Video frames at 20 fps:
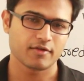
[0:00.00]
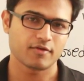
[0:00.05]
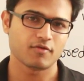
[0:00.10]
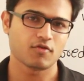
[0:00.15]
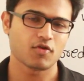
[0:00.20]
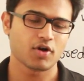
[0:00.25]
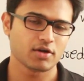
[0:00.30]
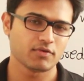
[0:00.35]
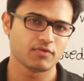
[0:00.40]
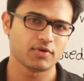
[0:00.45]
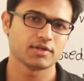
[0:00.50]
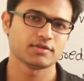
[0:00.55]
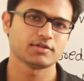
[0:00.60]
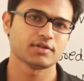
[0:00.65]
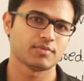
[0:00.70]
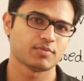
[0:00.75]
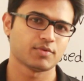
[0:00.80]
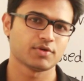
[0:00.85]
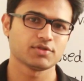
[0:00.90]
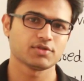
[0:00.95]
what we are
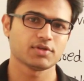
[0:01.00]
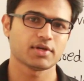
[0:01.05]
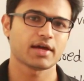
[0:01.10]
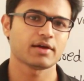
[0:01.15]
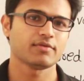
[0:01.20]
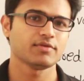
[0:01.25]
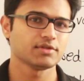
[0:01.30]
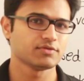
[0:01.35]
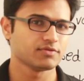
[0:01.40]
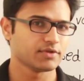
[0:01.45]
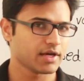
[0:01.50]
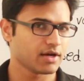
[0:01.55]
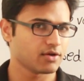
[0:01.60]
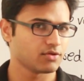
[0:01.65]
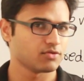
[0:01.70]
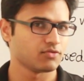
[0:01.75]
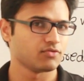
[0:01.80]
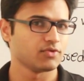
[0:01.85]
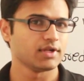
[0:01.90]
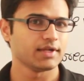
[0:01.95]
supposed to have is we
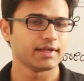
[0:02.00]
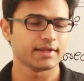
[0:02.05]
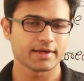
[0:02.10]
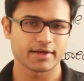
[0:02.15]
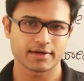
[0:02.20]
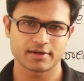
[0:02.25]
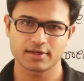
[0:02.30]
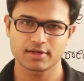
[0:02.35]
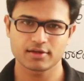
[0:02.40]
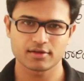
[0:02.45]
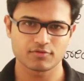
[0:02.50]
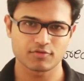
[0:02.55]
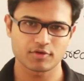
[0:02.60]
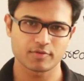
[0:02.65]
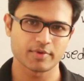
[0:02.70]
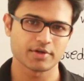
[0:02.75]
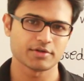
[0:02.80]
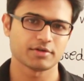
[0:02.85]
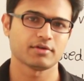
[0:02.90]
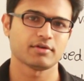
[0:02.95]
have to fill the entire
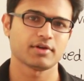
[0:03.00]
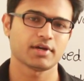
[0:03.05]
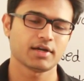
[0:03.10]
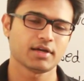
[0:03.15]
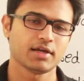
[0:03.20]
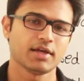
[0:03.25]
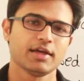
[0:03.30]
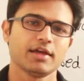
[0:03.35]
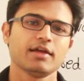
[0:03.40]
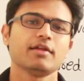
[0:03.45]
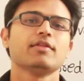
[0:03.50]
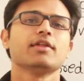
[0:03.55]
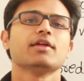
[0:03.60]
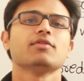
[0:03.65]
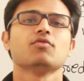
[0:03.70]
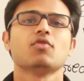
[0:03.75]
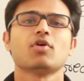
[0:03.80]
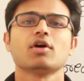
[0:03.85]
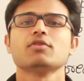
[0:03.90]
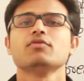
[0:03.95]
information, right?
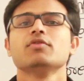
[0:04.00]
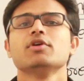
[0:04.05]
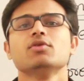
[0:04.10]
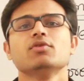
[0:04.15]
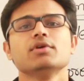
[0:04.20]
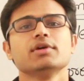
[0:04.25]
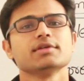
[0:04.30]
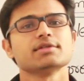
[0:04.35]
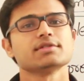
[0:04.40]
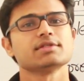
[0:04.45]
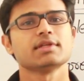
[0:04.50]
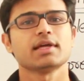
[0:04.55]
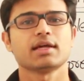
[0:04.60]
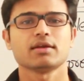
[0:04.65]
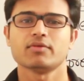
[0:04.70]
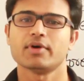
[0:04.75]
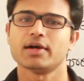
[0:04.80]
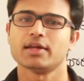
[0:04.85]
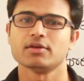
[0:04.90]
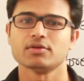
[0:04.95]
Then what we do is
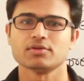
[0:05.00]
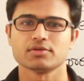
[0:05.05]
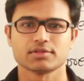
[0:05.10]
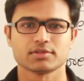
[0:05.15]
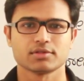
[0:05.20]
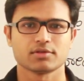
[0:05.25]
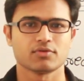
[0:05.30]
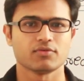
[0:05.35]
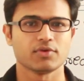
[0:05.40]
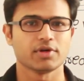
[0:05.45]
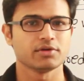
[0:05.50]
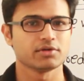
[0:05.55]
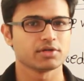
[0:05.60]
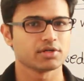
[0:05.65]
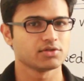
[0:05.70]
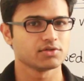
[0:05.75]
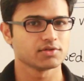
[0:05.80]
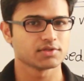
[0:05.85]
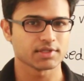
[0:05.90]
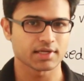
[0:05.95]
null values. We
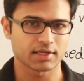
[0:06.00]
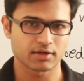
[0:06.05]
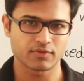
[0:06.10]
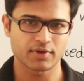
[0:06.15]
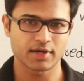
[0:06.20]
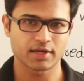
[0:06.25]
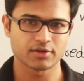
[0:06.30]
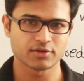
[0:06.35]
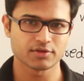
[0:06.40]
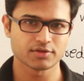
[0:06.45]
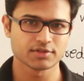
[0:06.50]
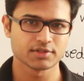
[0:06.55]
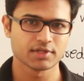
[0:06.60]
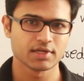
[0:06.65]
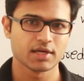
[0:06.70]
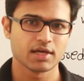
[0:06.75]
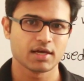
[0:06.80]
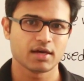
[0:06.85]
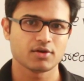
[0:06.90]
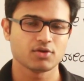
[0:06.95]
introduce null values
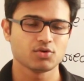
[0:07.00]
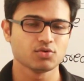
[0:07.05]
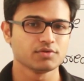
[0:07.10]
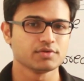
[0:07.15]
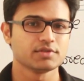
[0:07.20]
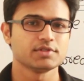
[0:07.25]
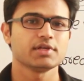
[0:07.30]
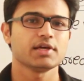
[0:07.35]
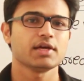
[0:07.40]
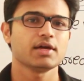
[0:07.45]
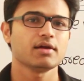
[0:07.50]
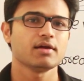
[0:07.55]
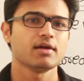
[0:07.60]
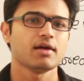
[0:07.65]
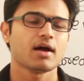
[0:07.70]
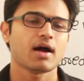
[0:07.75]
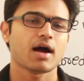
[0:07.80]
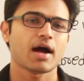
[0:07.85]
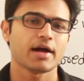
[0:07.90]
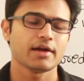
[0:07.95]
to say
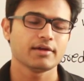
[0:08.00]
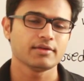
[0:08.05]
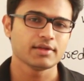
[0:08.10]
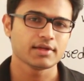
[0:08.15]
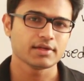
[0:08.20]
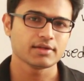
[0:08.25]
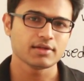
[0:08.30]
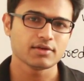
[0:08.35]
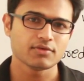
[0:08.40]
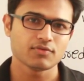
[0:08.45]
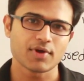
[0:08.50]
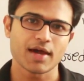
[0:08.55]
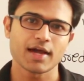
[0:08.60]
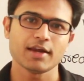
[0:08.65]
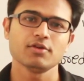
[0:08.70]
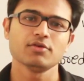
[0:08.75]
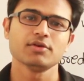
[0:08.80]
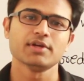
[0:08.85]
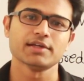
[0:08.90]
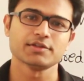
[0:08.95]
either the
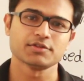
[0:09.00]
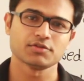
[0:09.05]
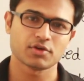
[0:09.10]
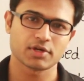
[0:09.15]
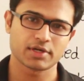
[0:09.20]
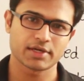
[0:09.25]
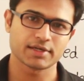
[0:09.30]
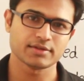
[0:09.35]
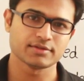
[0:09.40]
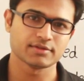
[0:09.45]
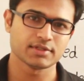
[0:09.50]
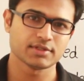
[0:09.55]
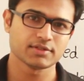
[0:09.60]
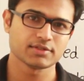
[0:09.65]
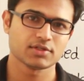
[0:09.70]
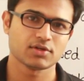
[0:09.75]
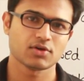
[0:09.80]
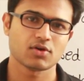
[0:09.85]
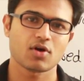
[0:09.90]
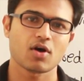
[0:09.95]
value does not
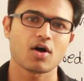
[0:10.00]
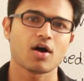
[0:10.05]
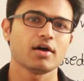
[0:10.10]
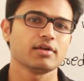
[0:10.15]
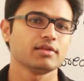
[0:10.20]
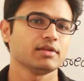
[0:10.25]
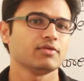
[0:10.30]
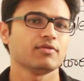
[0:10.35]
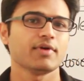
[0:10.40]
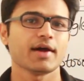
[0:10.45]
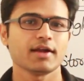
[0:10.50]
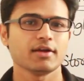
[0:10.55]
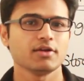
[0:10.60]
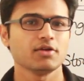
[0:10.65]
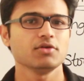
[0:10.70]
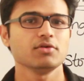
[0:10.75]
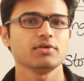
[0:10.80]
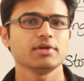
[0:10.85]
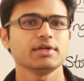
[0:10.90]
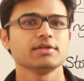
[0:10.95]
exist or the
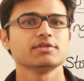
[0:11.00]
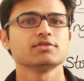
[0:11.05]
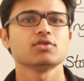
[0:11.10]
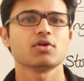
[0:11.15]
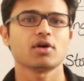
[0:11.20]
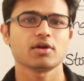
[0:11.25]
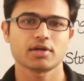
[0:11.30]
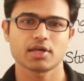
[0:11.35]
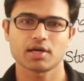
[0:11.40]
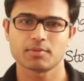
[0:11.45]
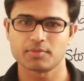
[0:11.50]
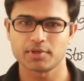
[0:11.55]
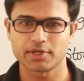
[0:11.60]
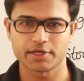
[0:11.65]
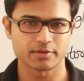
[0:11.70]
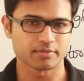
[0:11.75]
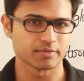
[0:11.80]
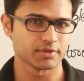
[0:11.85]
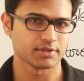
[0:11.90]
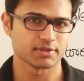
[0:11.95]
value is not
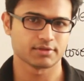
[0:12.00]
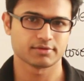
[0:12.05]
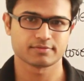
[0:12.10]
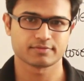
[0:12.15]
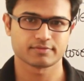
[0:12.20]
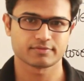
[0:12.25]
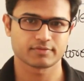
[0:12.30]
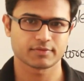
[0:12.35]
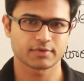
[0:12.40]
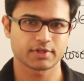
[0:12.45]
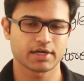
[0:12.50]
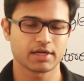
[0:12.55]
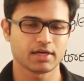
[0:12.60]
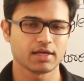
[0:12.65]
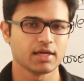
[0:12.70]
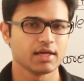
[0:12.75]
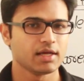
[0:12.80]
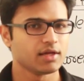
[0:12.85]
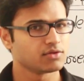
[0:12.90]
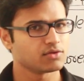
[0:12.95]
applicable, right?
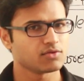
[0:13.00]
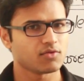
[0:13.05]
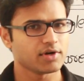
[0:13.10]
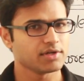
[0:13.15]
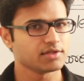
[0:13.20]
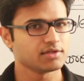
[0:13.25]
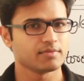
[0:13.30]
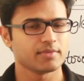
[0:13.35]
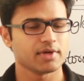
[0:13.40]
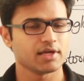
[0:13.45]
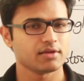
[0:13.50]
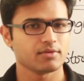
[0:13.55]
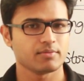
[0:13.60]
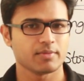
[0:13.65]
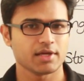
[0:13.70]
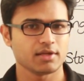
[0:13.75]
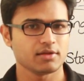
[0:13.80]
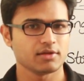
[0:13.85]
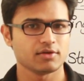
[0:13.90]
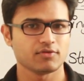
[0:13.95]
So what is the
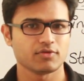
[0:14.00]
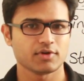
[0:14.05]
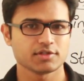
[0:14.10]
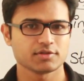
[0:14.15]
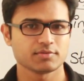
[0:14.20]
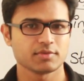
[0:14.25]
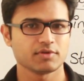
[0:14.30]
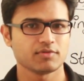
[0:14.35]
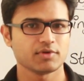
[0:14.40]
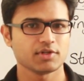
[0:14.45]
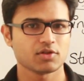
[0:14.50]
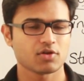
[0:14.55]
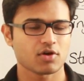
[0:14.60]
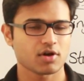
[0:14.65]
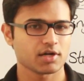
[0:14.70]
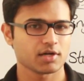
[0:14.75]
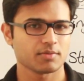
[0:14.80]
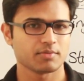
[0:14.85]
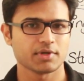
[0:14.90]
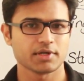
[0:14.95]
main difference between
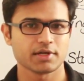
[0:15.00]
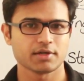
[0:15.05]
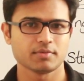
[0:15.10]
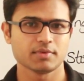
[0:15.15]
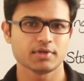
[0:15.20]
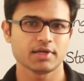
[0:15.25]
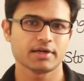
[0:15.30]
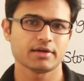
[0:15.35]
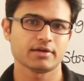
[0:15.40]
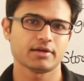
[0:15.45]
not applicable